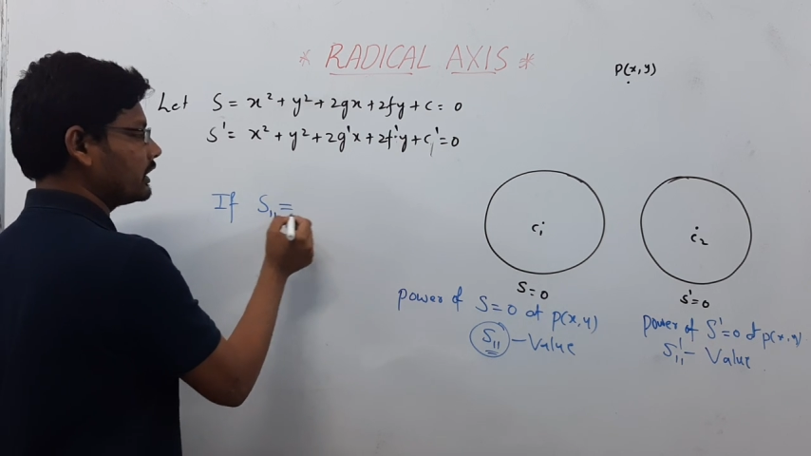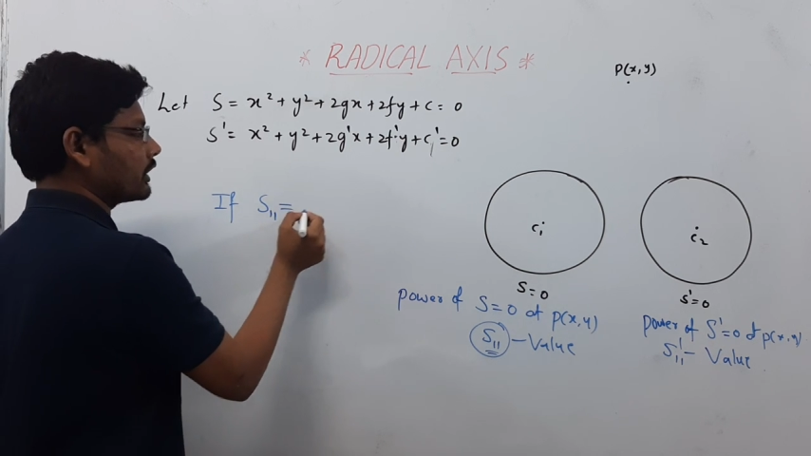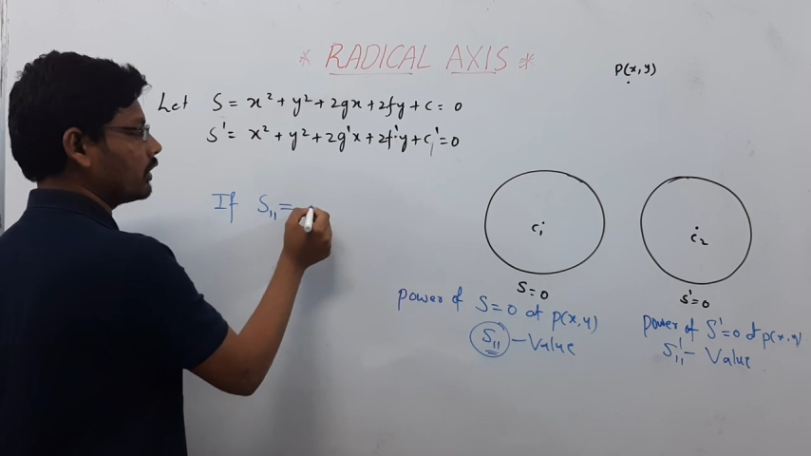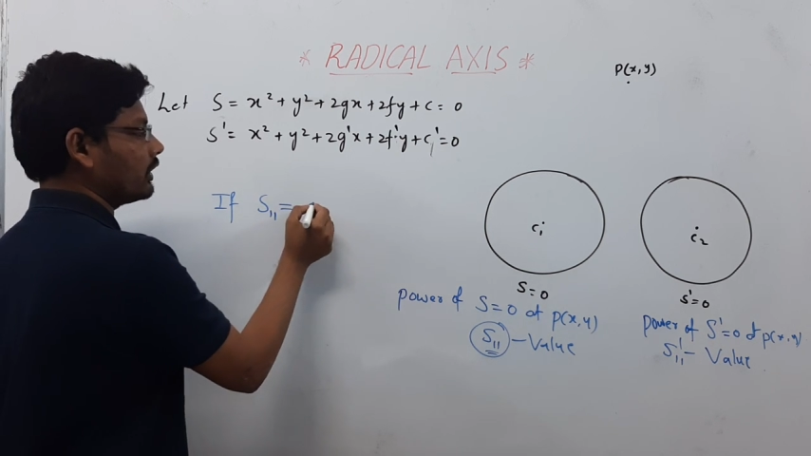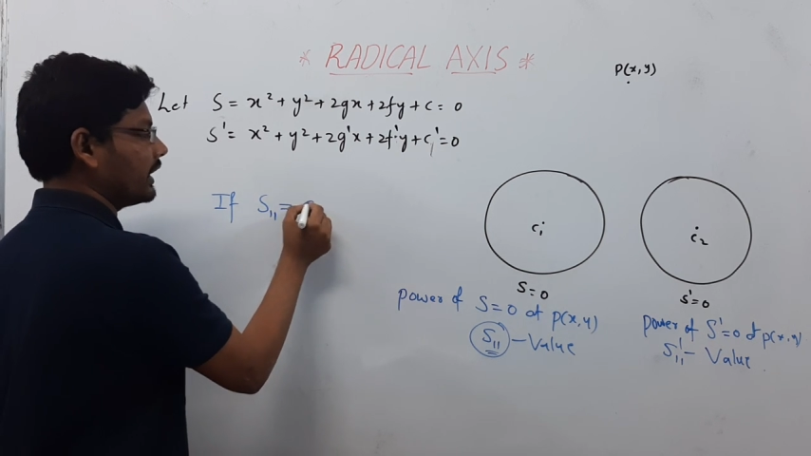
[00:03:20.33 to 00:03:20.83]
is
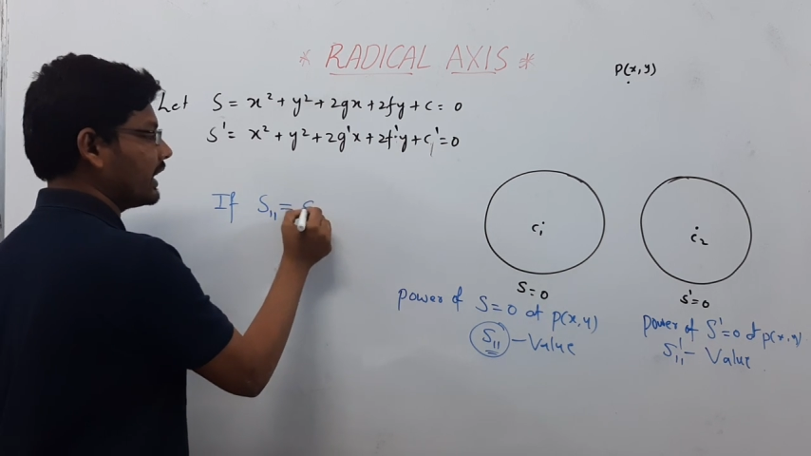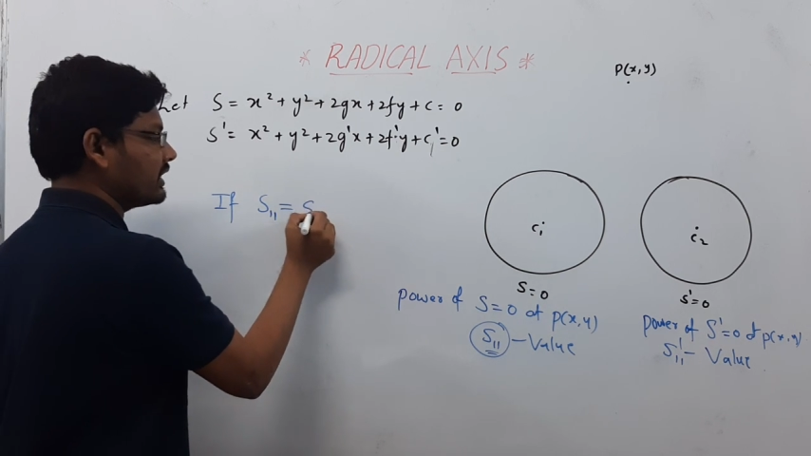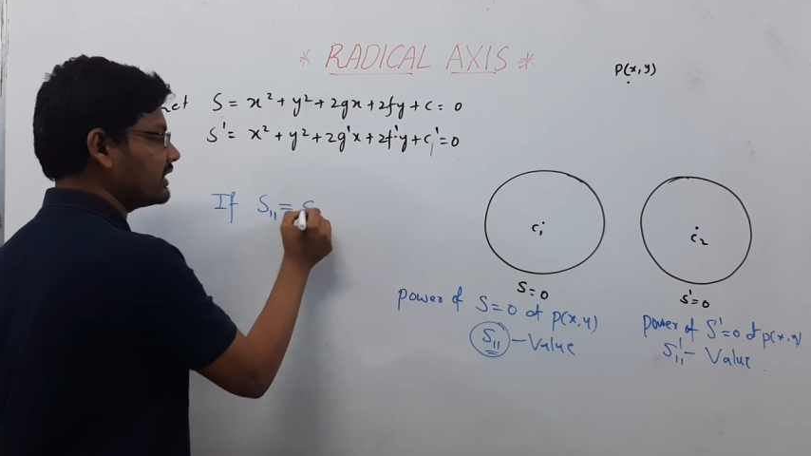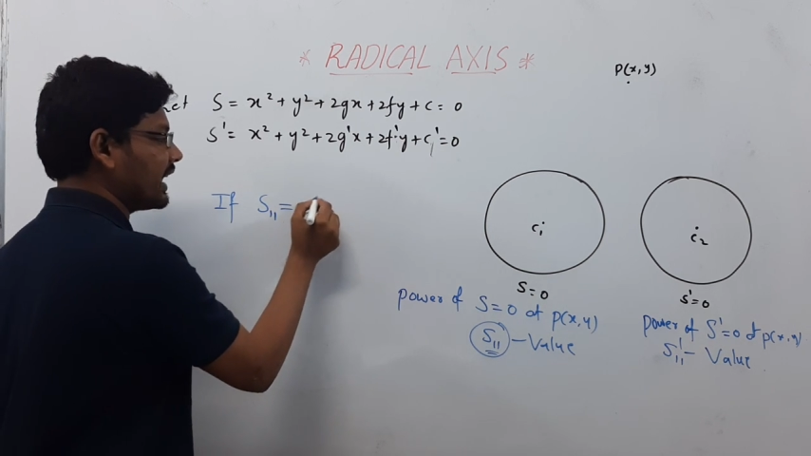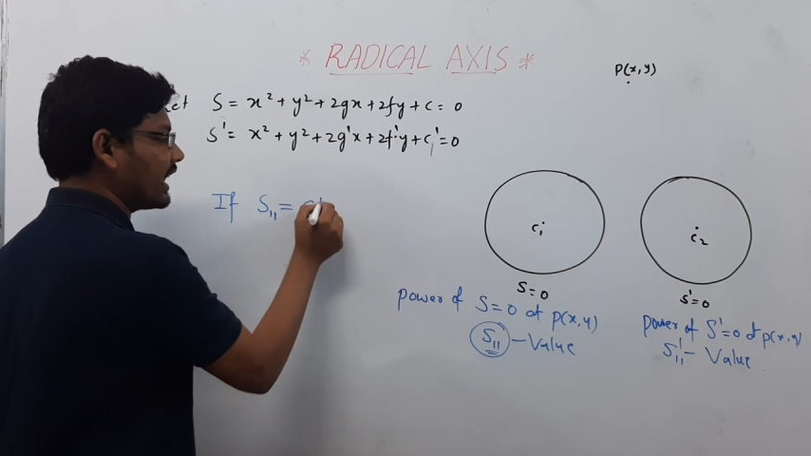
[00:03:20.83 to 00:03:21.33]
equal to S
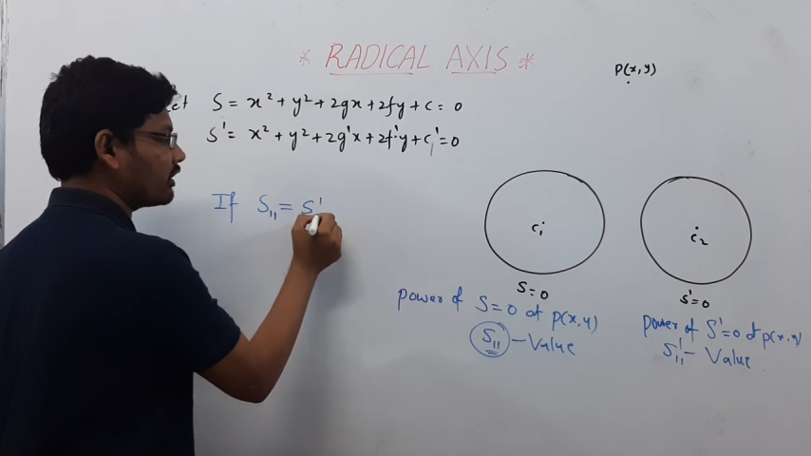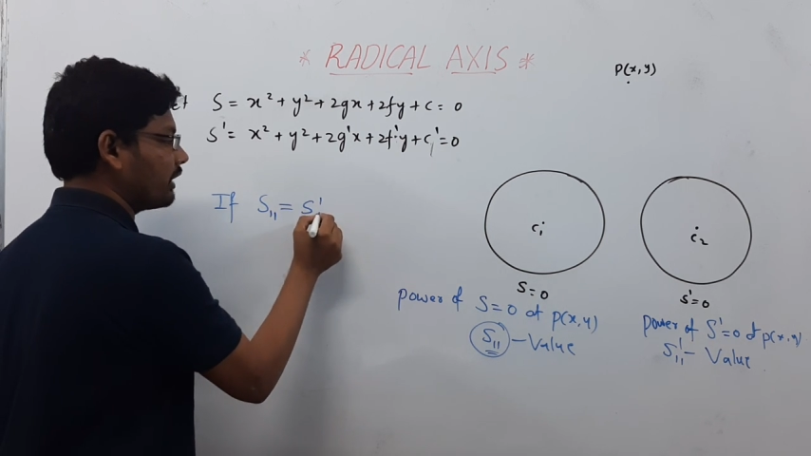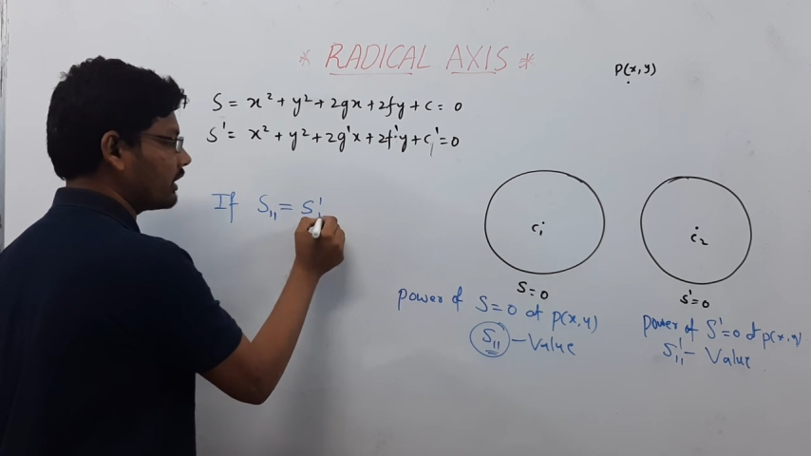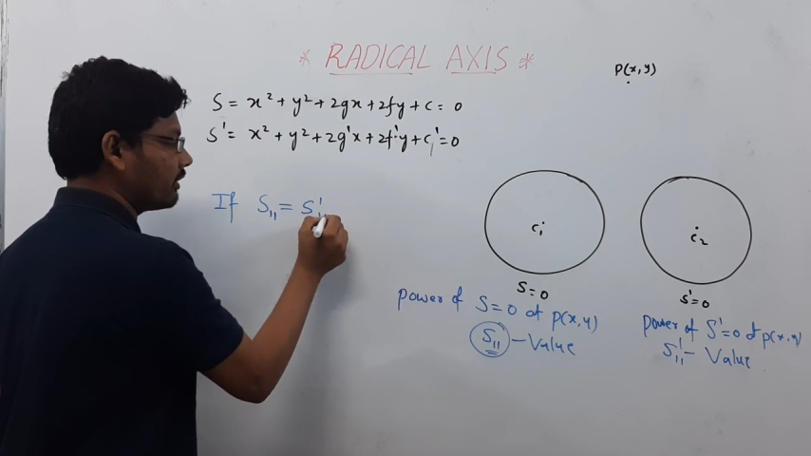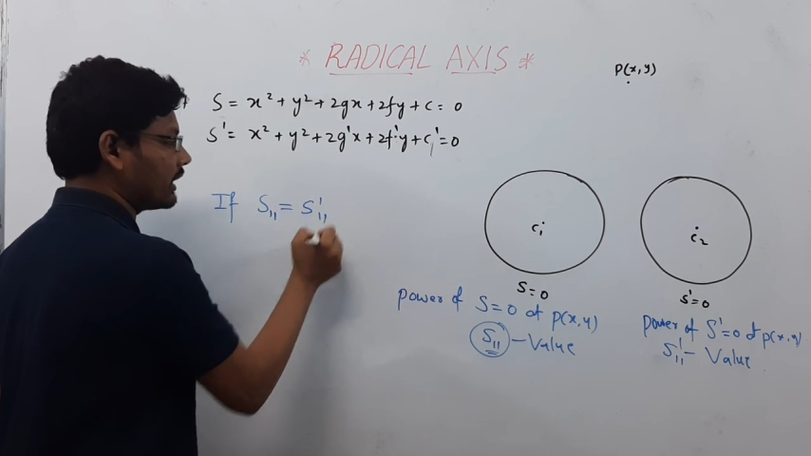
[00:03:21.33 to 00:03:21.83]
dash
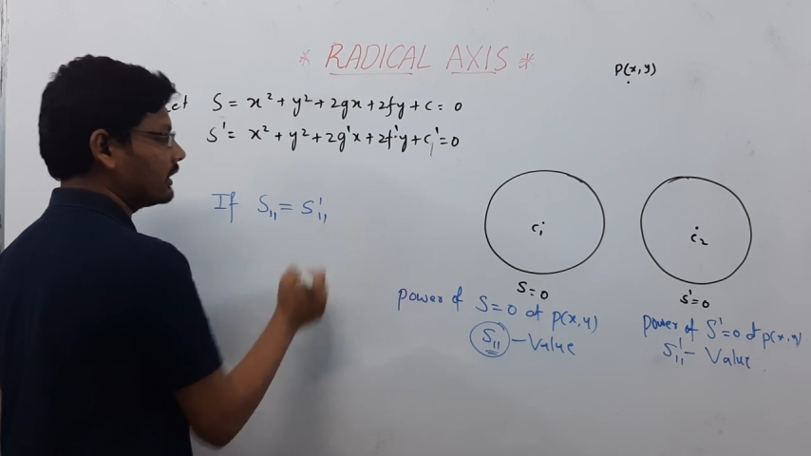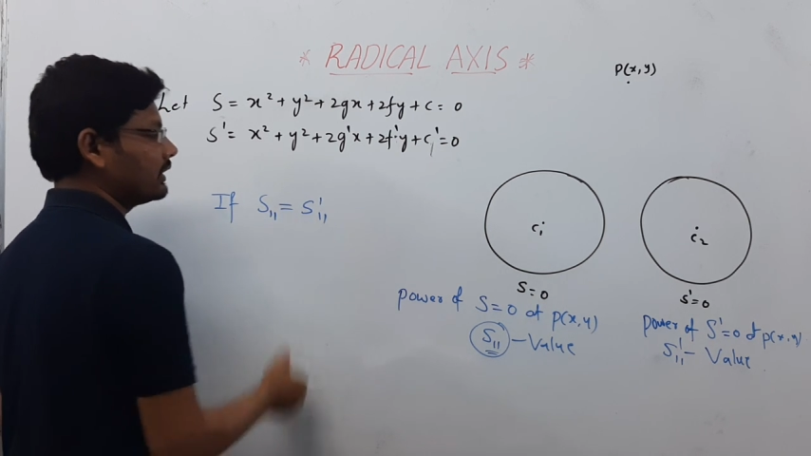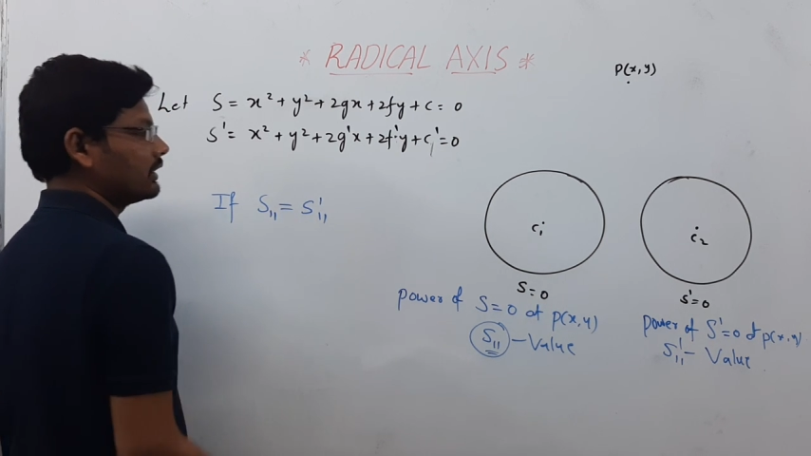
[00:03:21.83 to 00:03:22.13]
11,